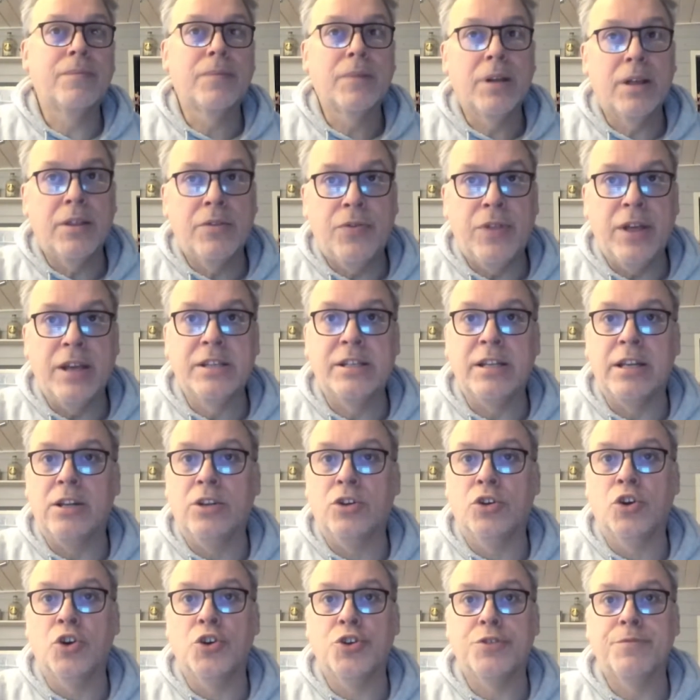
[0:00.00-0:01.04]
things didn't look
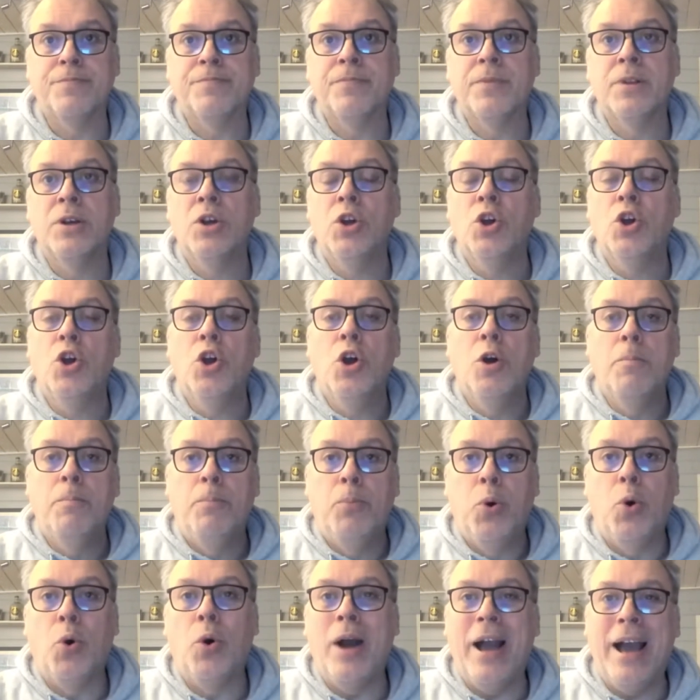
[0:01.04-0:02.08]
good.
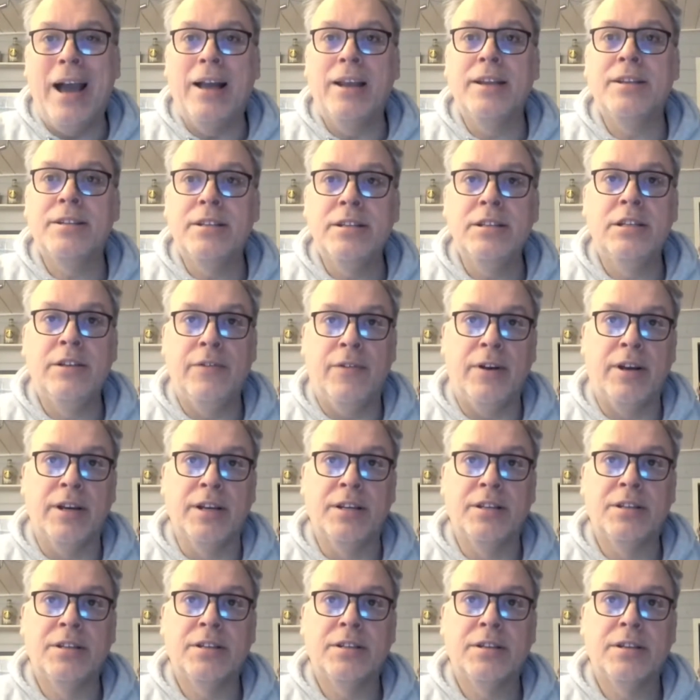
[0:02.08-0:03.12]
Poor Alison
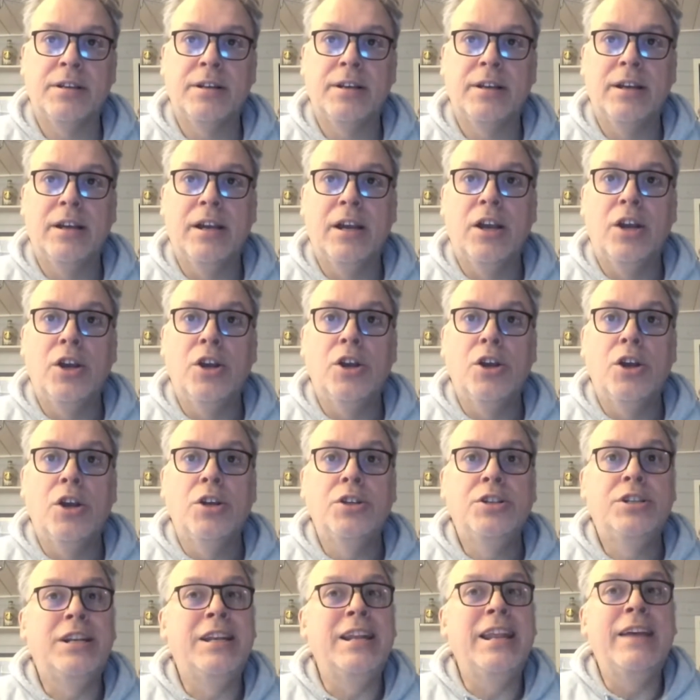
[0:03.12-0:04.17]
Device
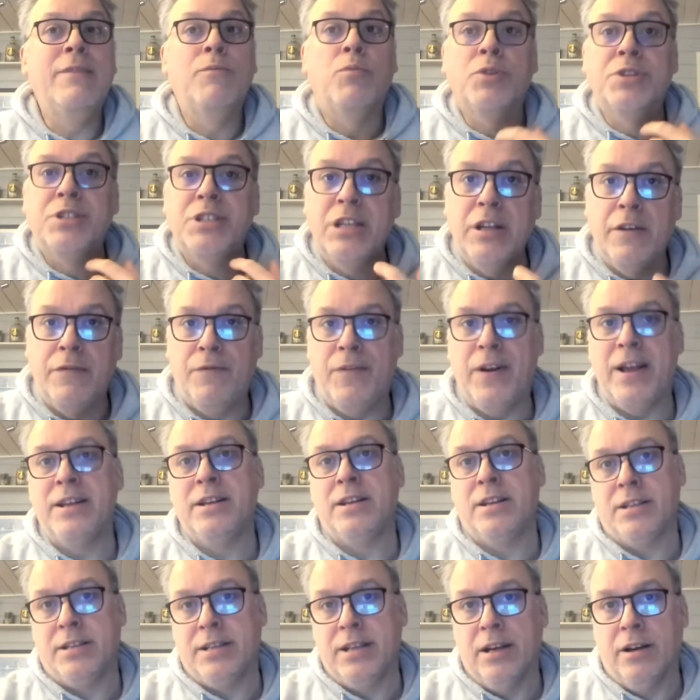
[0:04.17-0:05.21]
didn't even want to defend
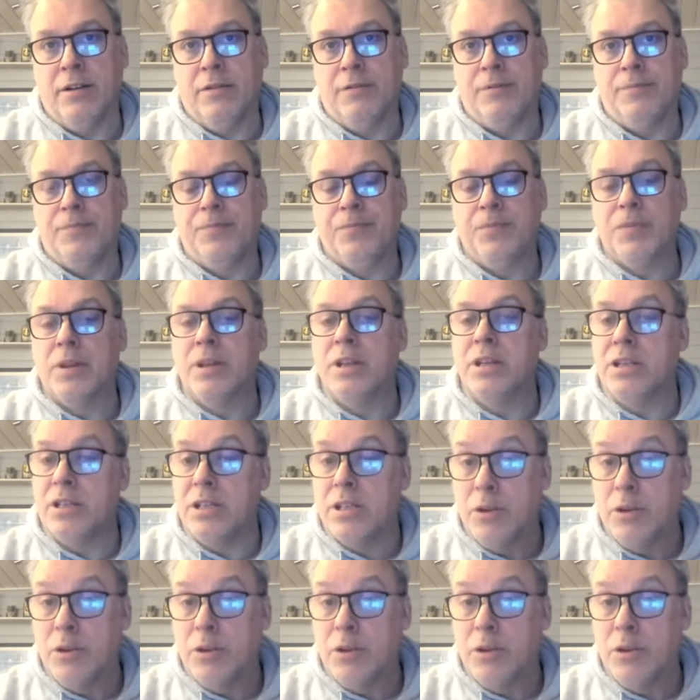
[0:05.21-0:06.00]
herself. This is the